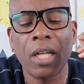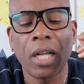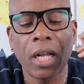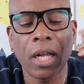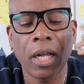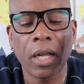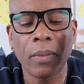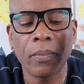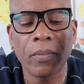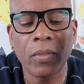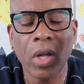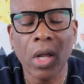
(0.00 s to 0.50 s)

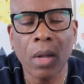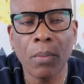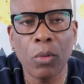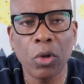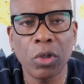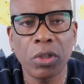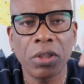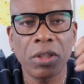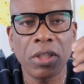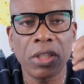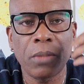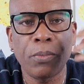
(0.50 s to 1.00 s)
um,
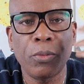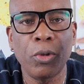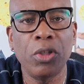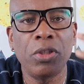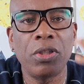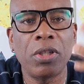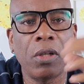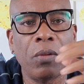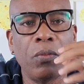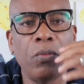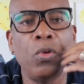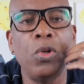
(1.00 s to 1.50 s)
about in the
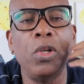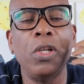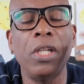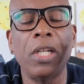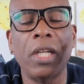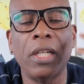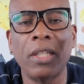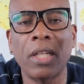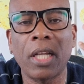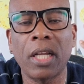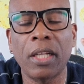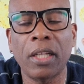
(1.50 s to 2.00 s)
spiritual world
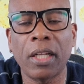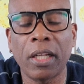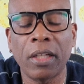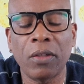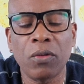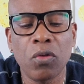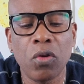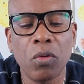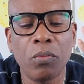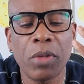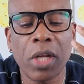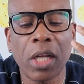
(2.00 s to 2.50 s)
and, and,
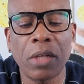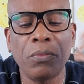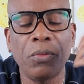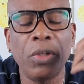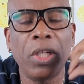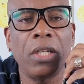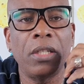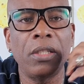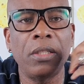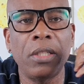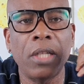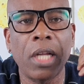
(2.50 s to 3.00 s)
and hope that
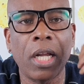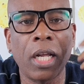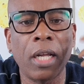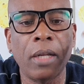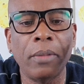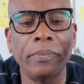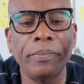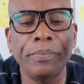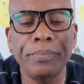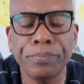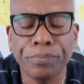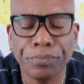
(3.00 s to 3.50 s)
we can
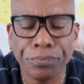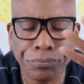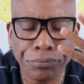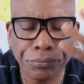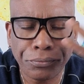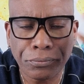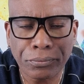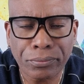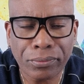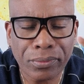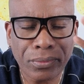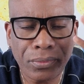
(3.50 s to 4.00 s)
um,
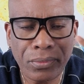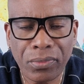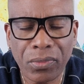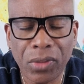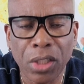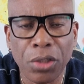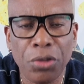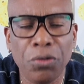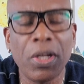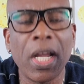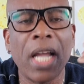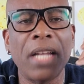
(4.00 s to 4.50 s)

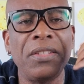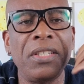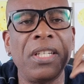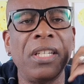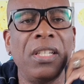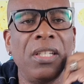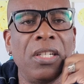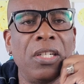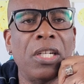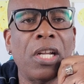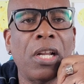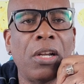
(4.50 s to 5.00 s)
you guys
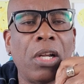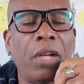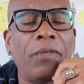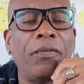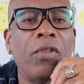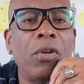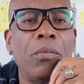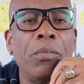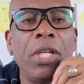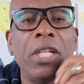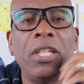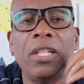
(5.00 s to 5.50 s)
can learn a lot
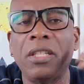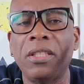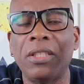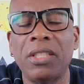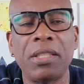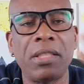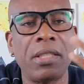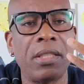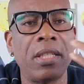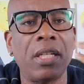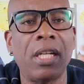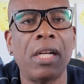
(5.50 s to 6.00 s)
from me. Not
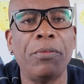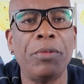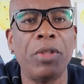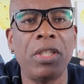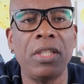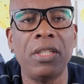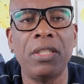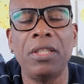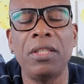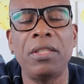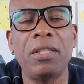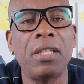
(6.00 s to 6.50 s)
just
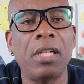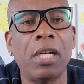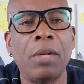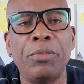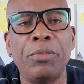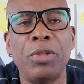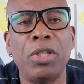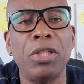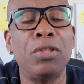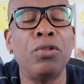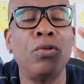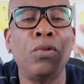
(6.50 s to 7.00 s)
celebrities. These
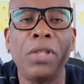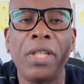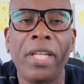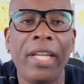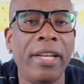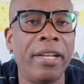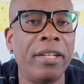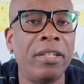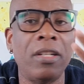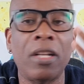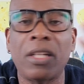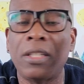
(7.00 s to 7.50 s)
celebrities don't
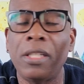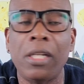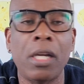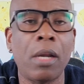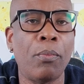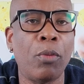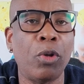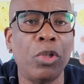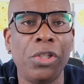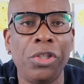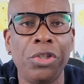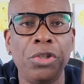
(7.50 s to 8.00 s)
care nothing
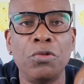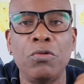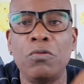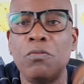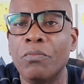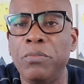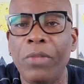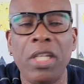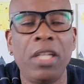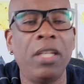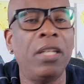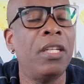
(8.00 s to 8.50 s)
about you,
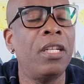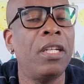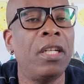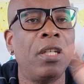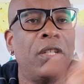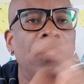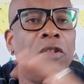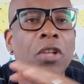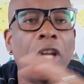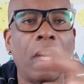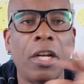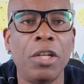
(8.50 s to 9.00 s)
me,
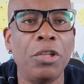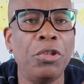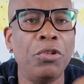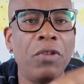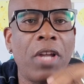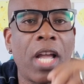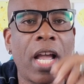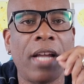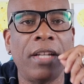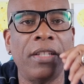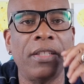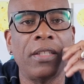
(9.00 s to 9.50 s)
none of you
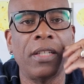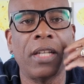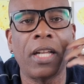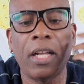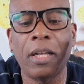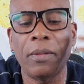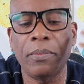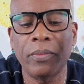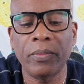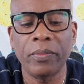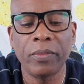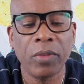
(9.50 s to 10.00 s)
guys.
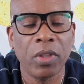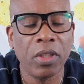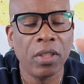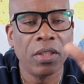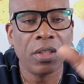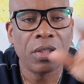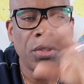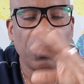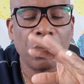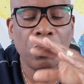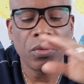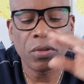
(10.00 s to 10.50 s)
Um,
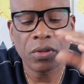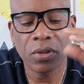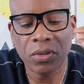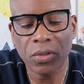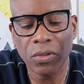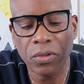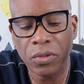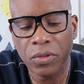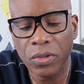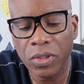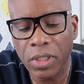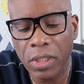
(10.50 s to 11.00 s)
so
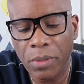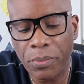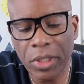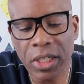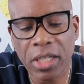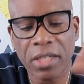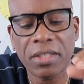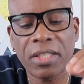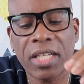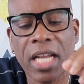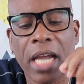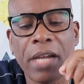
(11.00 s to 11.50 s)
so let me
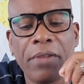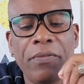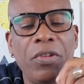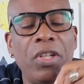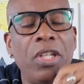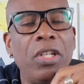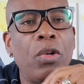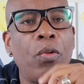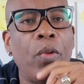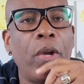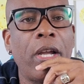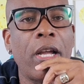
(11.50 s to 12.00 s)
just dive
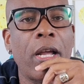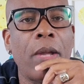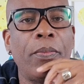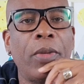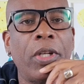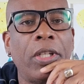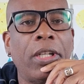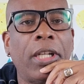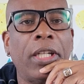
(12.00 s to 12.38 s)
in quick up and,